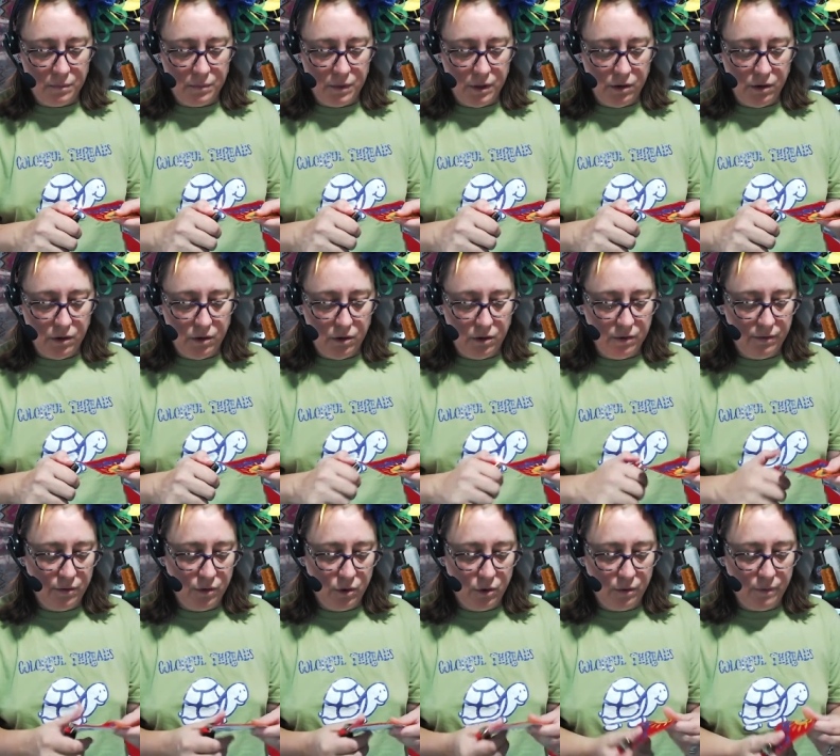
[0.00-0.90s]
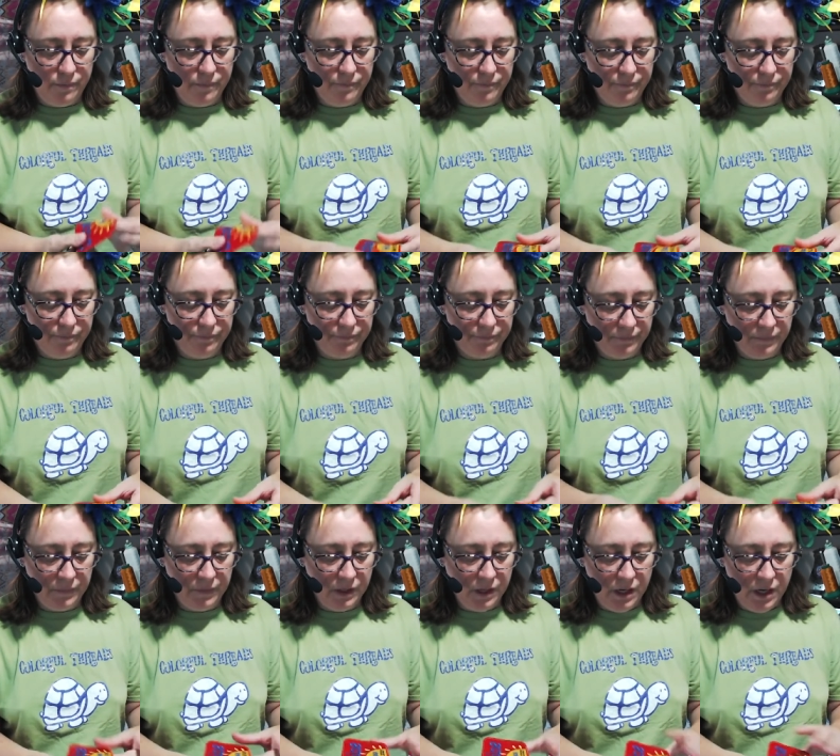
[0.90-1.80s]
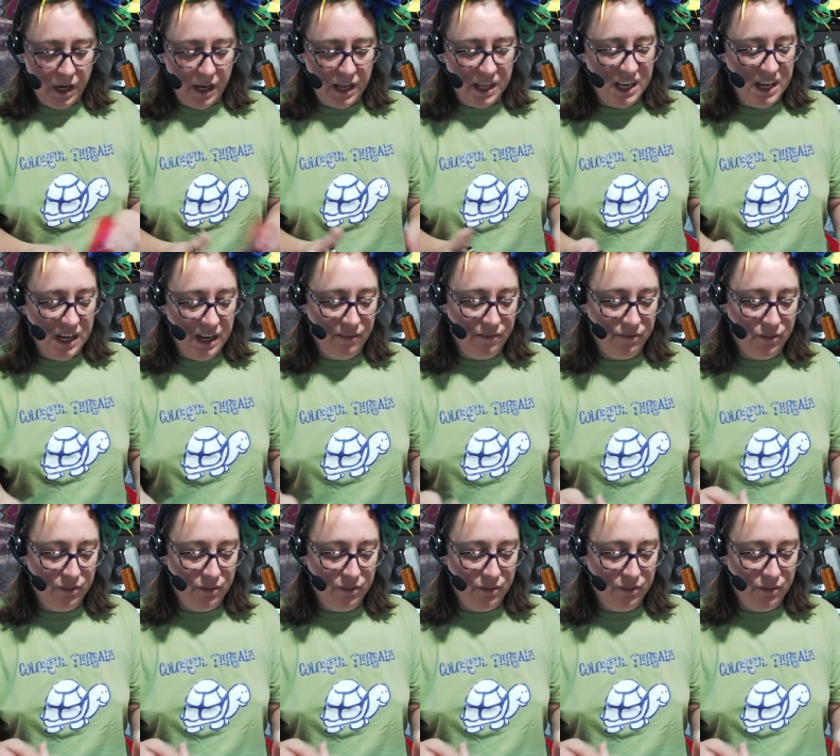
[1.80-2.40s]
Beautiful. And then if